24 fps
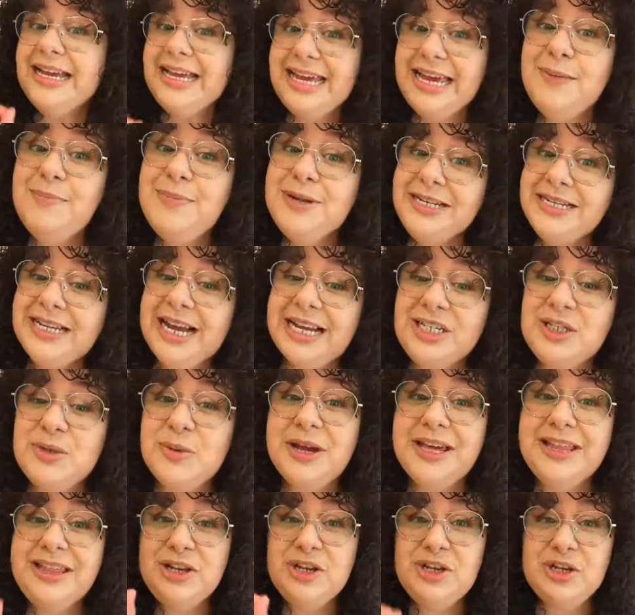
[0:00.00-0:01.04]
keep in touch
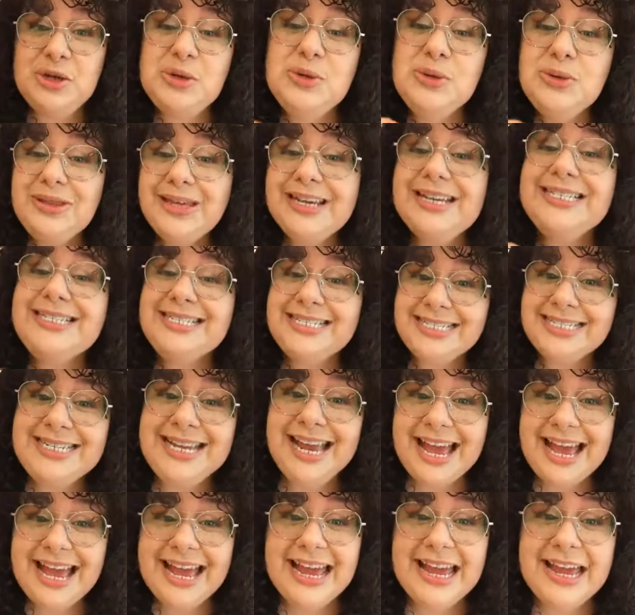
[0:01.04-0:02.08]
with to this
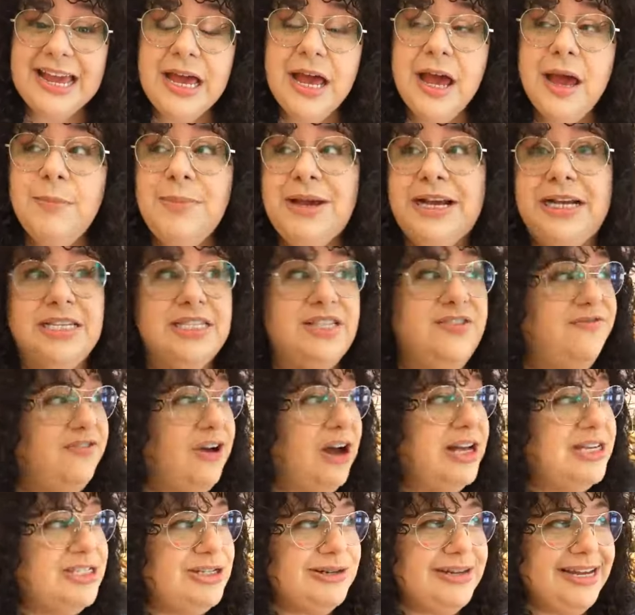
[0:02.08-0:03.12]
day because
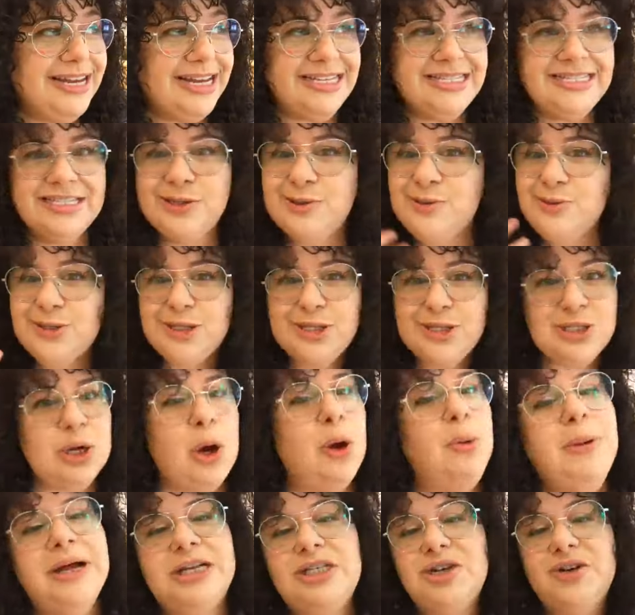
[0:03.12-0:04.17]
foster kids lose
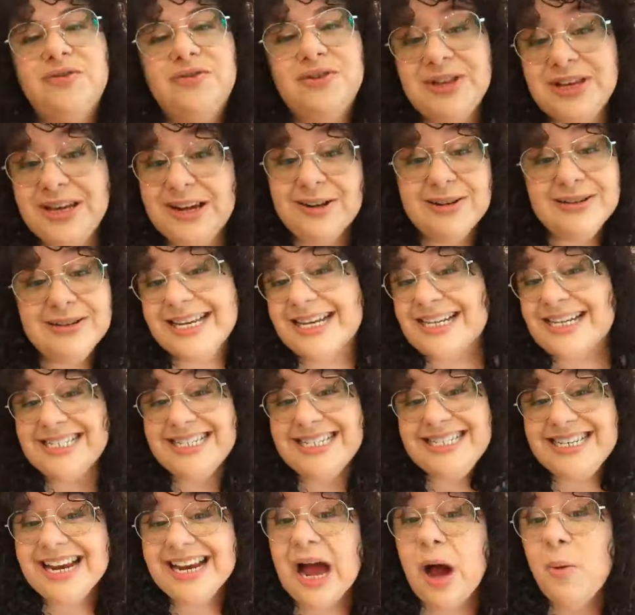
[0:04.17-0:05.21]
so much over the years. I
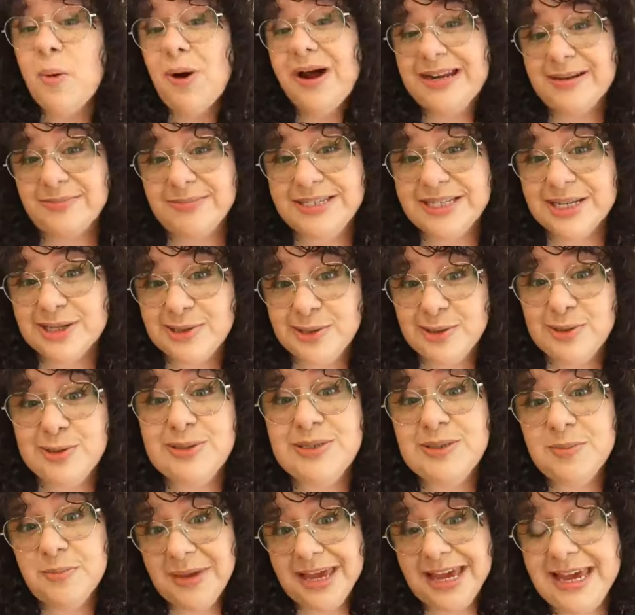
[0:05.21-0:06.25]
did not want him to
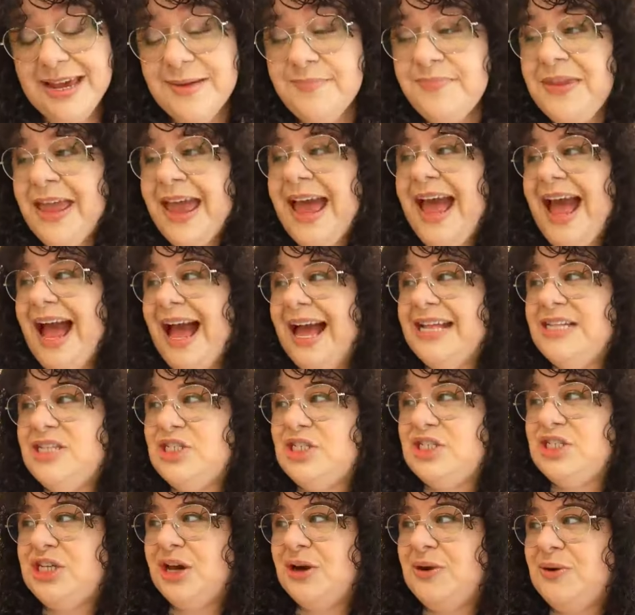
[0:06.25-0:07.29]
lose me. And
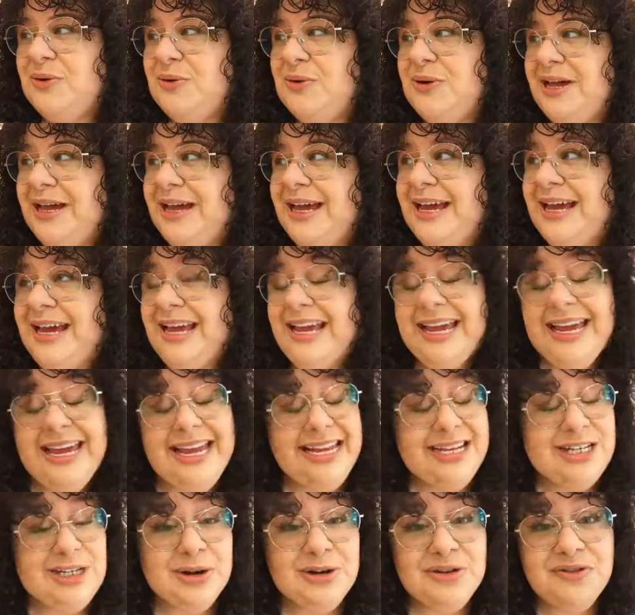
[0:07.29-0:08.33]
so
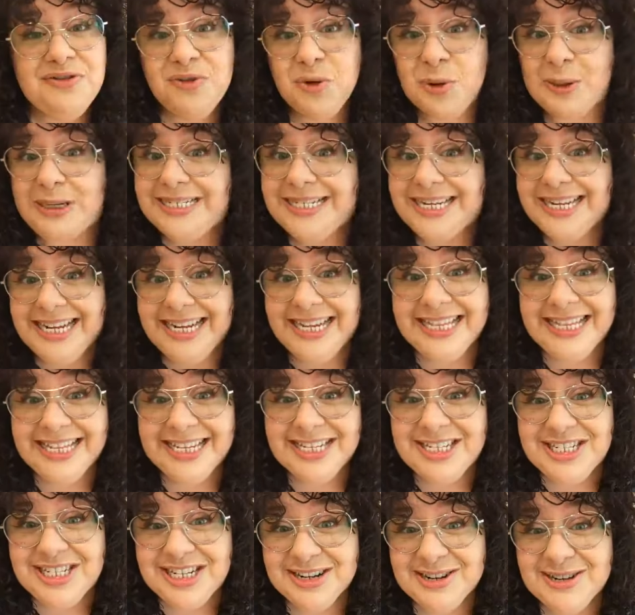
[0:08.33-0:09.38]
he turned 14
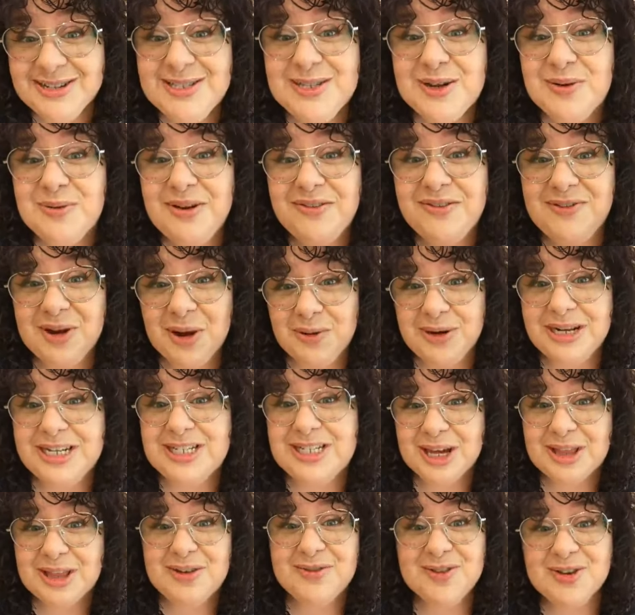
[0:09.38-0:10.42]
this year. So we've known
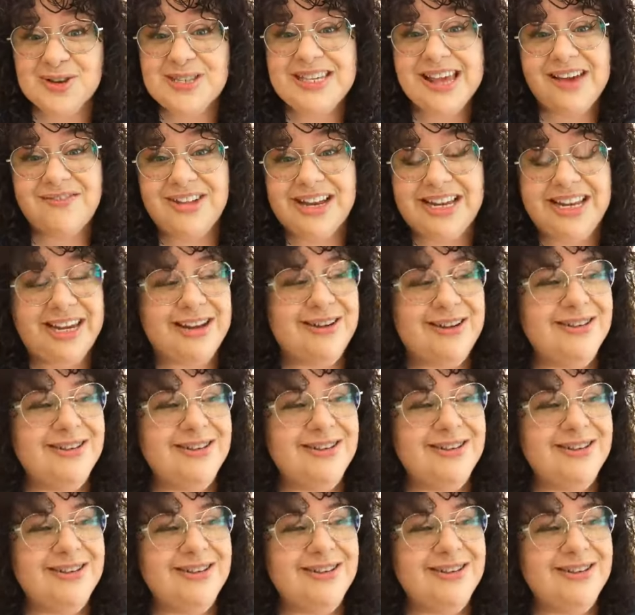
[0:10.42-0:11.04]
each other for 7